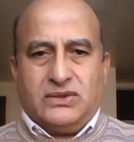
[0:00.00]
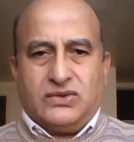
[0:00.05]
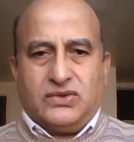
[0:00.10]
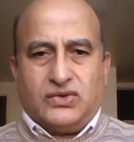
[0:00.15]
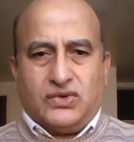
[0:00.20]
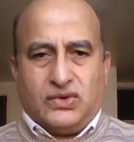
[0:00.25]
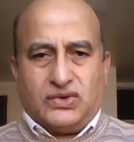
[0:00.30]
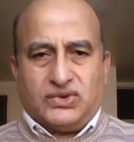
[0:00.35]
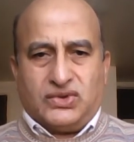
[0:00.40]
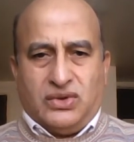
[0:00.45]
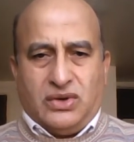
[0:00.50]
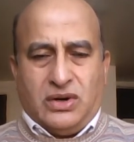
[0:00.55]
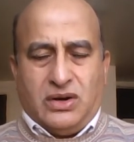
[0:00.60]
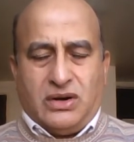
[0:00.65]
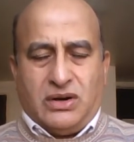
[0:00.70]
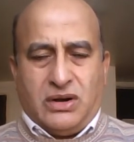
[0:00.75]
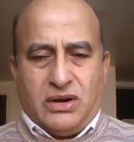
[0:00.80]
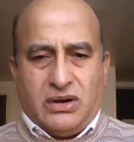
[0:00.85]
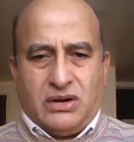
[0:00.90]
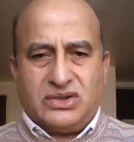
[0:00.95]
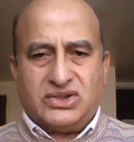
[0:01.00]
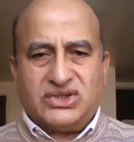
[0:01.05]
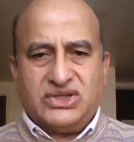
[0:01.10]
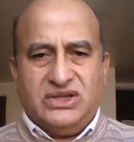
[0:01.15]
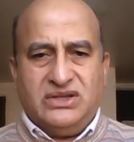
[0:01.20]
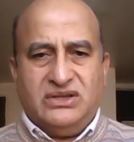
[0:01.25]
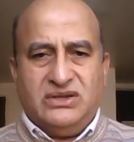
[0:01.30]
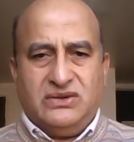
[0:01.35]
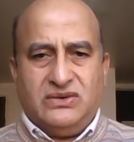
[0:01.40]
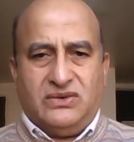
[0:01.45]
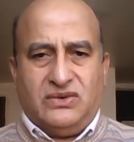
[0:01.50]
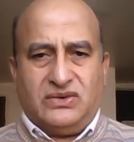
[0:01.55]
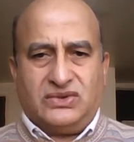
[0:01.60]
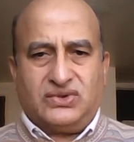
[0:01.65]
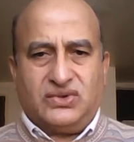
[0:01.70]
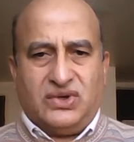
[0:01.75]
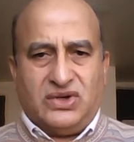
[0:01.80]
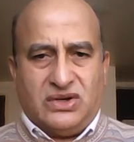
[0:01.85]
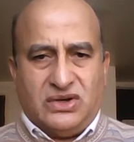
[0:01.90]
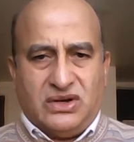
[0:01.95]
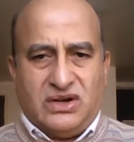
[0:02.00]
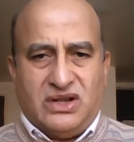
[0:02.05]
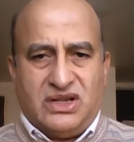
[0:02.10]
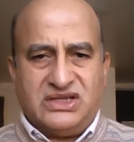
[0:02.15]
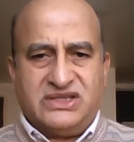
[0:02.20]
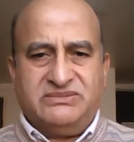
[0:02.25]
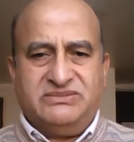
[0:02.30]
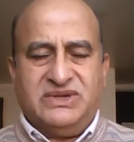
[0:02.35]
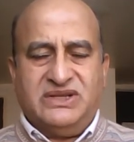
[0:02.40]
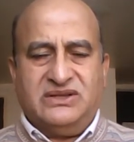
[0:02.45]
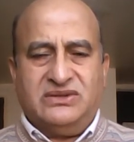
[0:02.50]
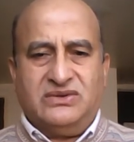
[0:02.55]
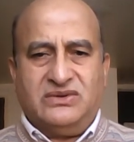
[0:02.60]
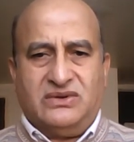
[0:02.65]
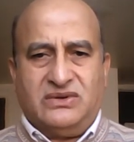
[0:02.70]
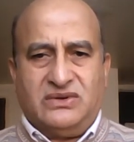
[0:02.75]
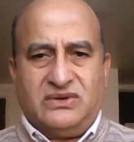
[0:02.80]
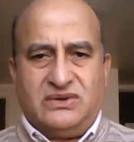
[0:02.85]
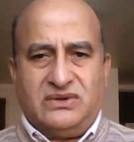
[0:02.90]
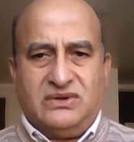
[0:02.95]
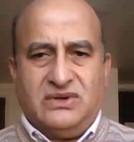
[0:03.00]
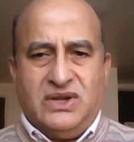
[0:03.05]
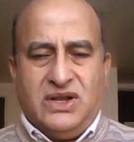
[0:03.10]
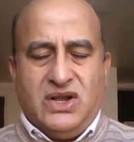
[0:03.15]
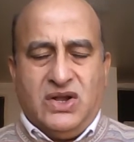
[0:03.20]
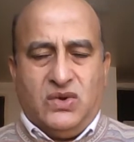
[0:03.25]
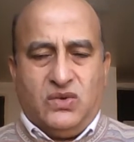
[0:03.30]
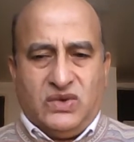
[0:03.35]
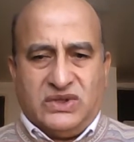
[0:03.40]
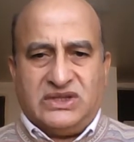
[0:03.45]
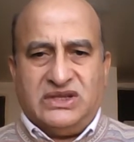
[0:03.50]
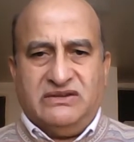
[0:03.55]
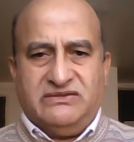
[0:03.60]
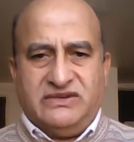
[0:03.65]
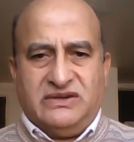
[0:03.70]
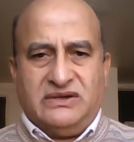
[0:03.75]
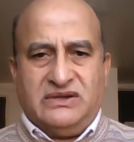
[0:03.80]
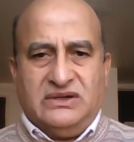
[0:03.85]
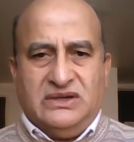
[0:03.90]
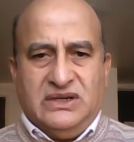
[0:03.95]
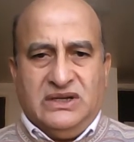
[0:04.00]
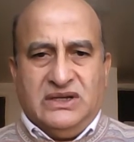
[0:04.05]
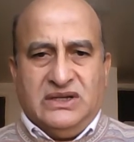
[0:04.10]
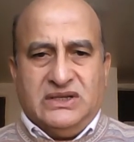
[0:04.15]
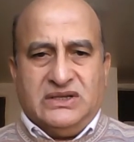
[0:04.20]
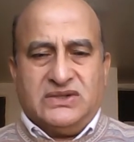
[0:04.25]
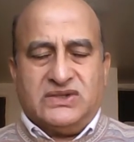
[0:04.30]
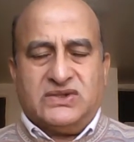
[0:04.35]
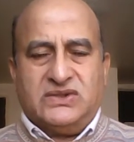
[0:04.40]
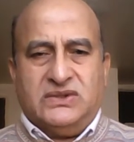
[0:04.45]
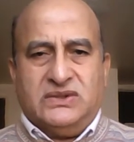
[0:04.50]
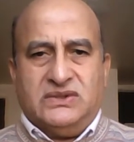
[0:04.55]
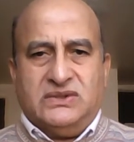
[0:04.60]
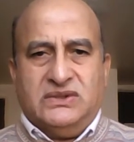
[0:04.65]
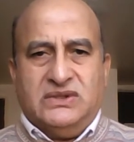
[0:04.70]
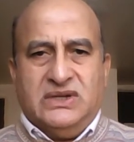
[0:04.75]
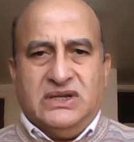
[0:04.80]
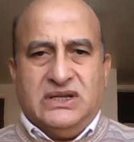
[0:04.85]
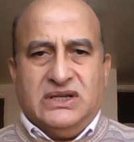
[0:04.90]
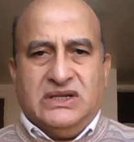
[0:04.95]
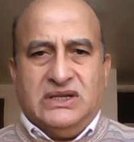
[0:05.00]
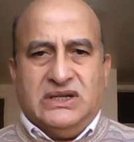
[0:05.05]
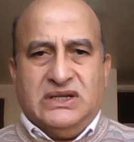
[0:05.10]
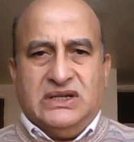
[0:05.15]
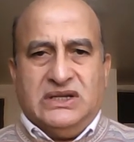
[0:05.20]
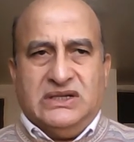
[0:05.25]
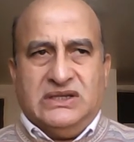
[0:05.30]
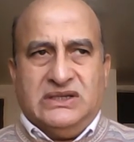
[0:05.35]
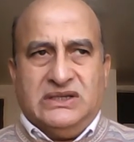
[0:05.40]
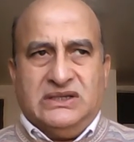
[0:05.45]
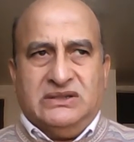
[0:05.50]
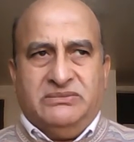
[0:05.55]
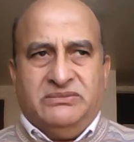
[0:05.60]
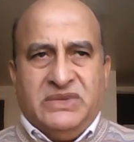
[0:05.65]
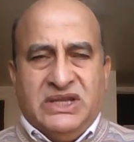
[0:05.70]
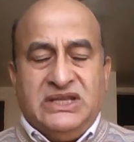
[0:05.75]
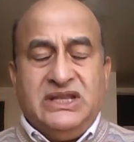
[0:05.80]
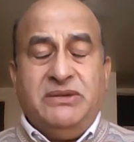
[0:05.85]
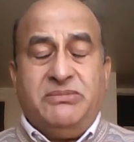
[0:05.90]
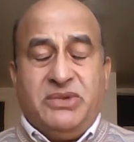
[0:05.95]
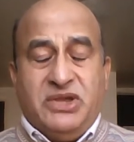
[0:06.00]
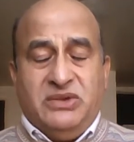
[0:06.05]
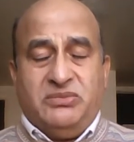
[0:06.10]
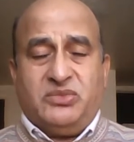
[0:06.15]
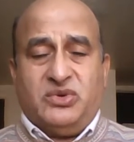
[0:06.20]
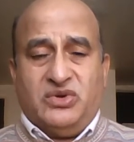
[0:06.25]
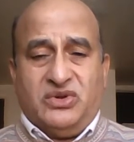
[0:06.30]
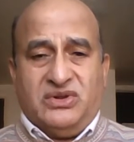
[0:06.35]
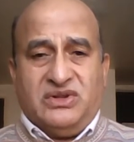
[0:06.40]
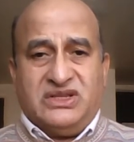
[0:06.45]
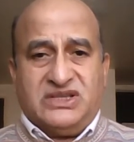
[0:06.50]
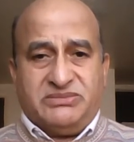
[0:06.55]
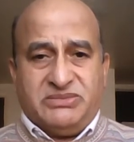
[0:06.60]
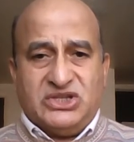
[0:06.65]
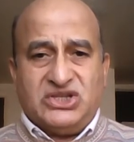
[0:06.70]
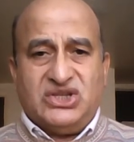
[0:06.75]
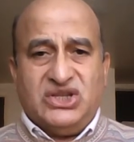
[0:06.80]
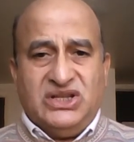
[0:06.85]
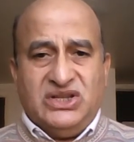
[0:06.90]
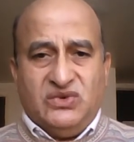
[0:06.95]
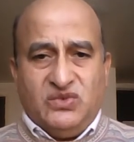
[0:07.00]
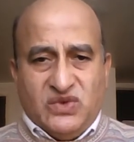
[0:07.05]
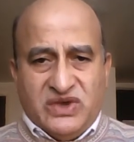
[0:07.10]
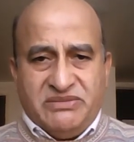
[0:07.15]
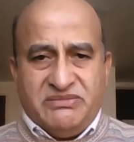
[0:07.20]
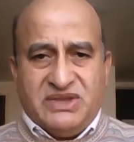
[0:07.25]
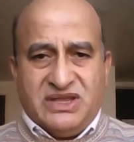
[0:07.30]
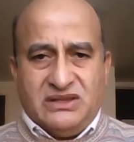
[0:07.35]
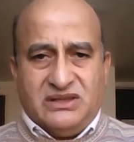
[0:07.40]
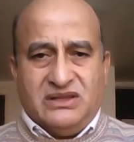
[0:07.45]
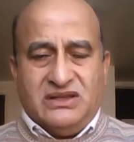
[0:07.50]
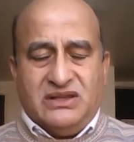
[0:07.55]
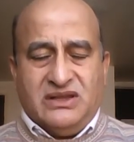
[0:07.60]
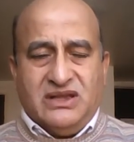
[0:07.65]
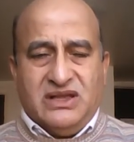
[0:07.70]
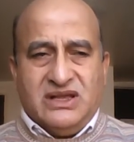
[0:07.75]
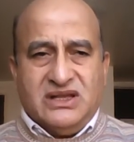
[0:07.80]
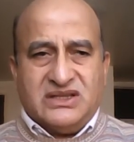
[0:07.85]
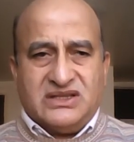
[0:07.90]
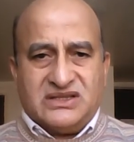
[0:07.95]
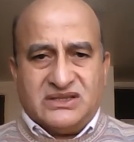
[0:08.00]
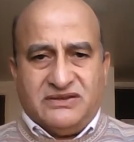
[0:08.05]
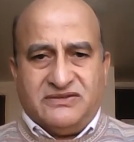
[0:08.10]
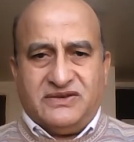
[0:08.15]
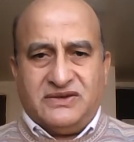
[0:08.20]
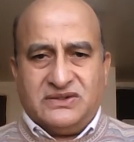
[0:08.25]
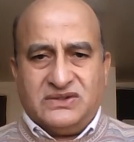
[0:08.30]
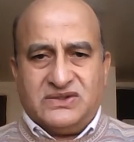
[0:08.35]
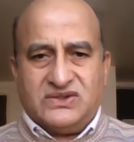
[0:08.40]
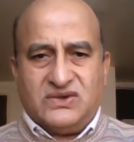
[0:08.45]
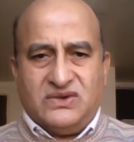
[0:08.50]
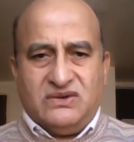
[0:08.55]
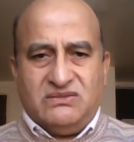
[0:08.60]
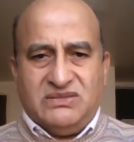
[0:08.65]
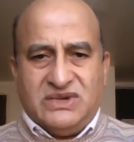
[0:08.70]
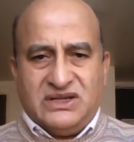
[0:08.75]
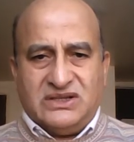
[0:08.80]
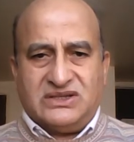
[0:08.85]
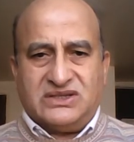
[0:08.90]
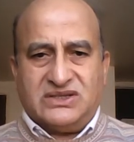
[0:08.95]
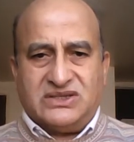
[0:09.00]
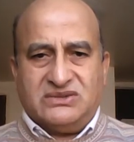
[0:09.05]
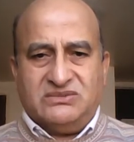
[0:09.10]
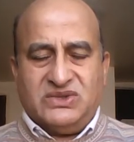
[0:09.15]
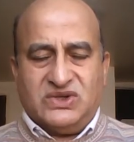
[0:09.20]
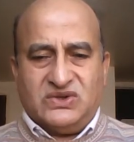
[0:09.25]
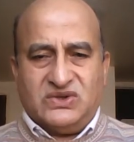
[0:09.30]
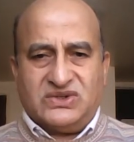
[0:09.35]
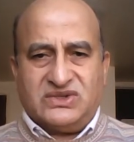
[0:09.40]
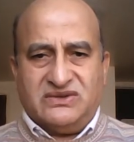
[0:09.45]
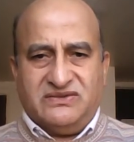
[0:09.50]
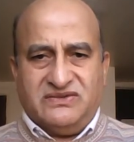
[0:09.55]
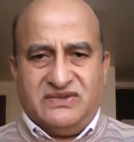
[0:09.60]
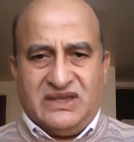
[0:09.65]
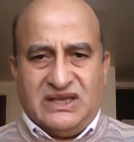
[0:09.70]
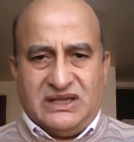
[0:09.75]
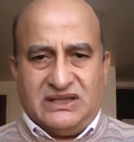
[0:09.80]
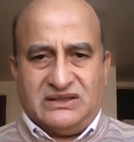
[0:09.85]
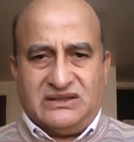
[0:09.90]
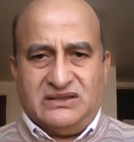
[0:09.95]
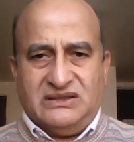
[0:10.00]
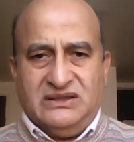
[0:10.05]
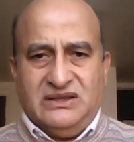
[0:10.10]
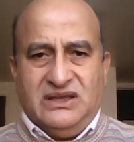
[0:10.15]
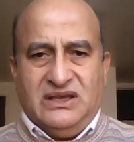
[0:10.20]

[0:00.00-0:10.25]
talk to her harshly, or to her husband, or whatever. So many people, especially women, suffered so much because of that.